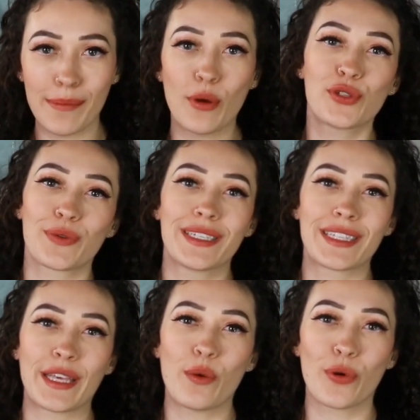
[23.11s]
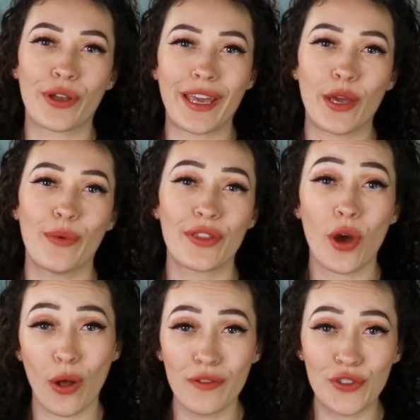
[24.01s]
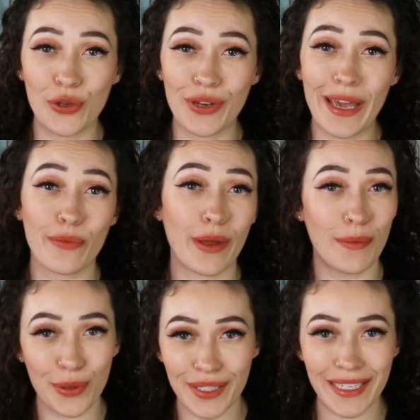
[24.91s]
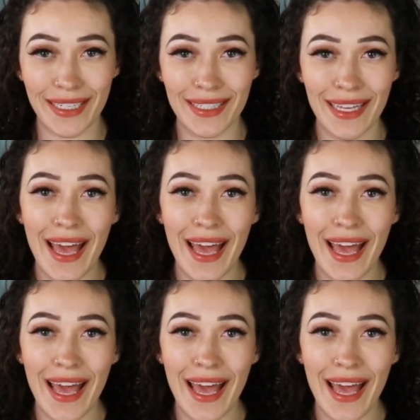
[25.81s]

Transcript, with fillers: most recently working with Call of Duty and Rainbow Six.